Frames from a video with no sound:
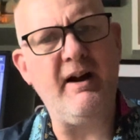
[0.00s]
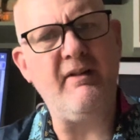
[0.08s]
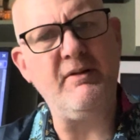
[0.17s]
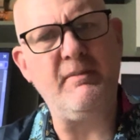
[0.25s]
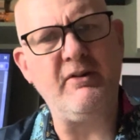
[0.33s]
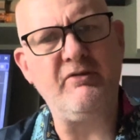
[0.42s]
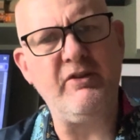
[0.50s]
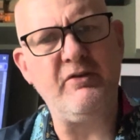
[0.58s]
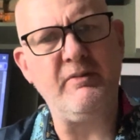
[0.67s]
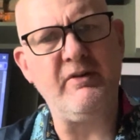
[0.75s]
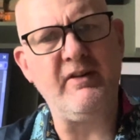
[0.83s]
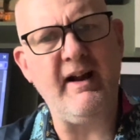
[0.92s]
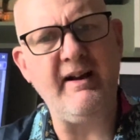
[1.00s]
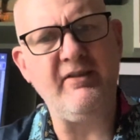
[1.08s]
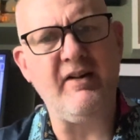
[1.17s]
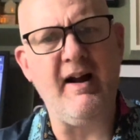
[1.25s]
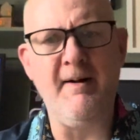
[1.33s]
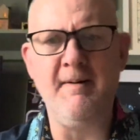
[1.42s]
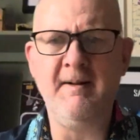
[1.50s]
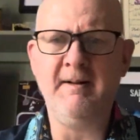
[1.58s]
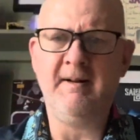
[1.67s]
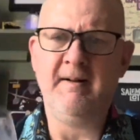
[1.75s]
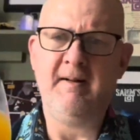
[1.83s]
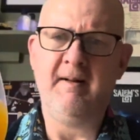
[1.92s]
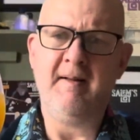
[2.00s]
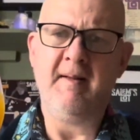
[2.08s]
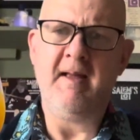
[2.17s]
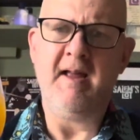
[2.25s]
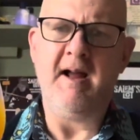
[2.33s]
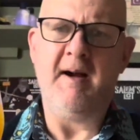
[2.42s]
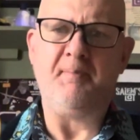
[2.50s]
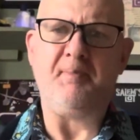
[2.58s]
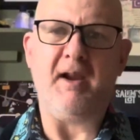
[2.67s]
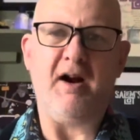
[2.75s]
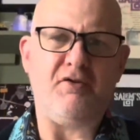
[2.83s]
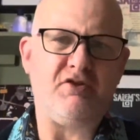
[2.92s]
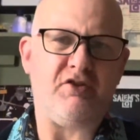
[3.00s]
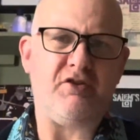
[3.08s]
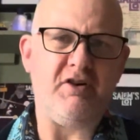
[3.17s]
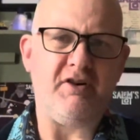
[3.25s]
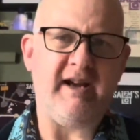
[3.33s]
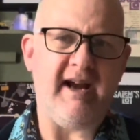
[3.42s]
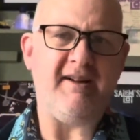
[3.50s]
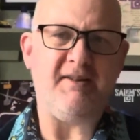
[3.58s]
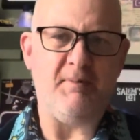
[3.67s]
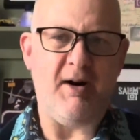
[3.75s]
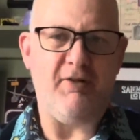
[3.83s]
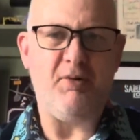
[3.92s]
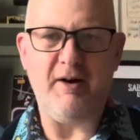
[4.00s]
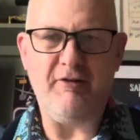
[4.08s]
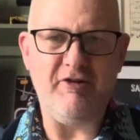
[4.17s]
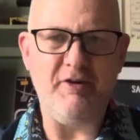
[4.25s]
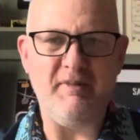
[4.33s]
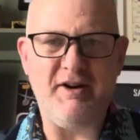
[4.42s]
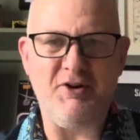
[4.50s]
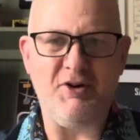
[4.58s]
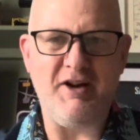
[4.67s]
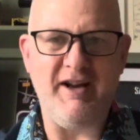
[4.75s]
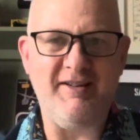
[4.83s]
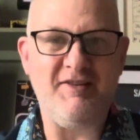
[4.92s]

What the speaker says: have them on Christmas Day. So I've just snuck out. I'm halfway through my cooking.